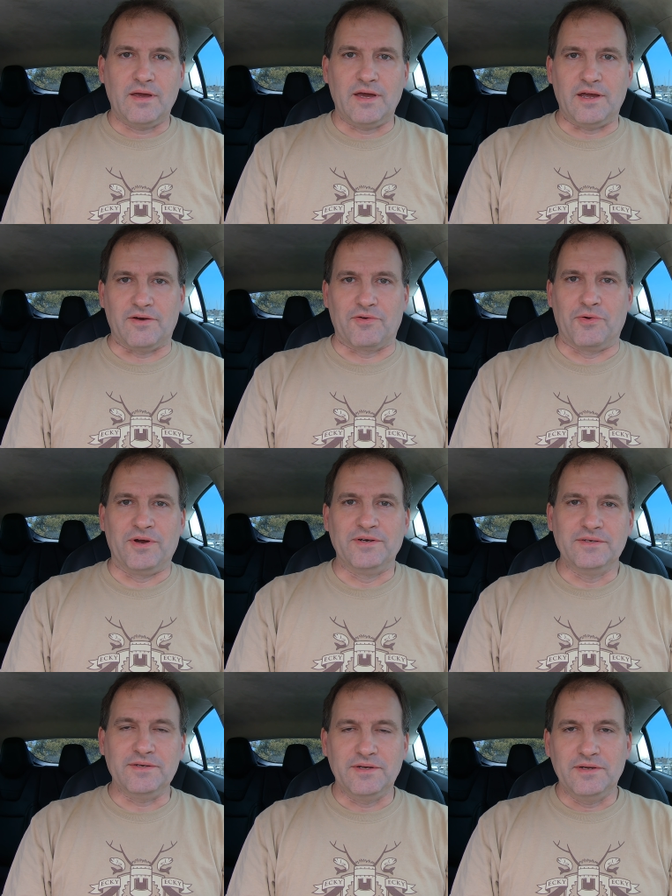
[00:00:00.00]
Hey
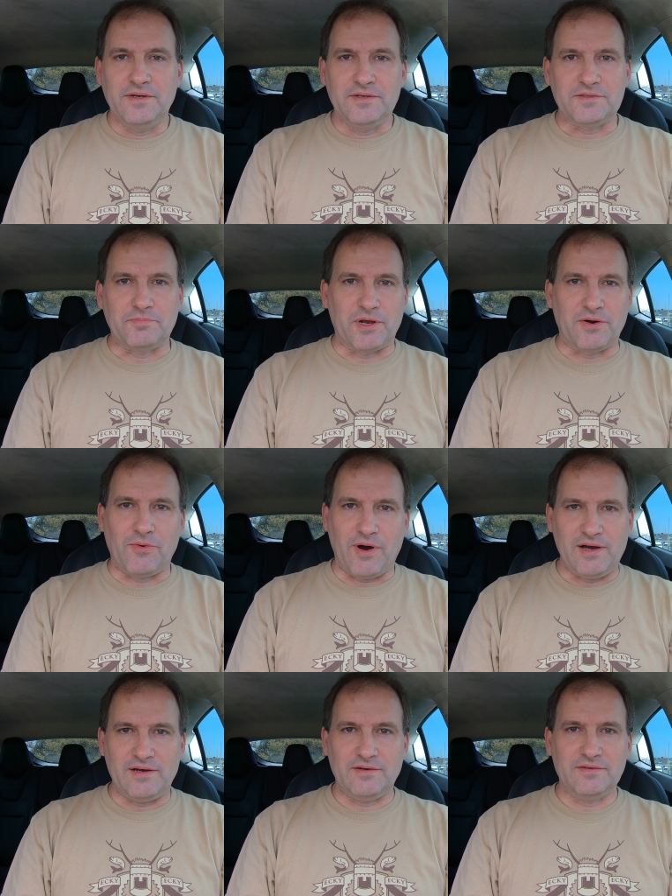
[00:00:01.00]
everyone, it's been a
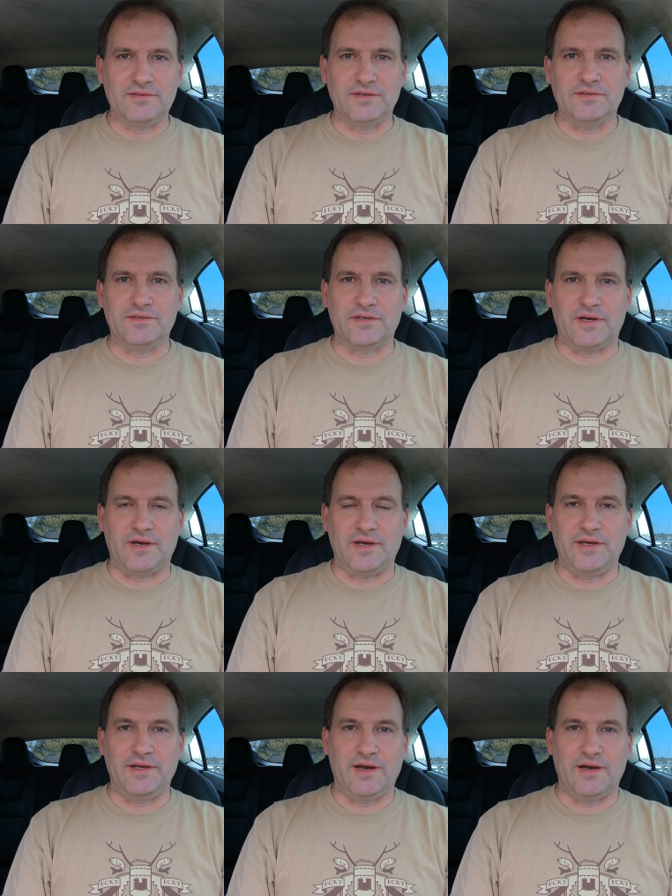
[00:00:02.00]
while since
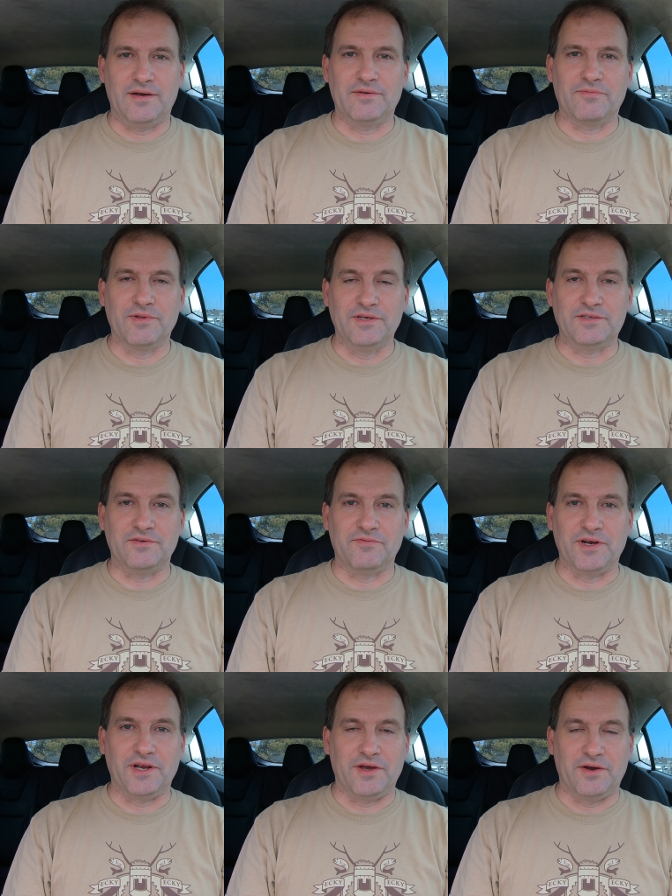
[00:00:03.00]
I released a
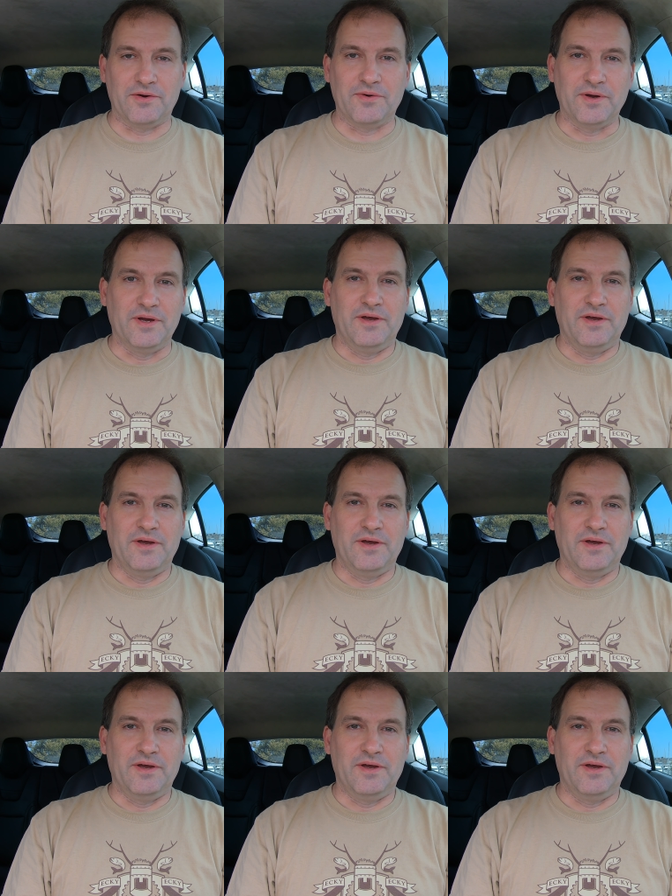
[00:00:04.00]
video.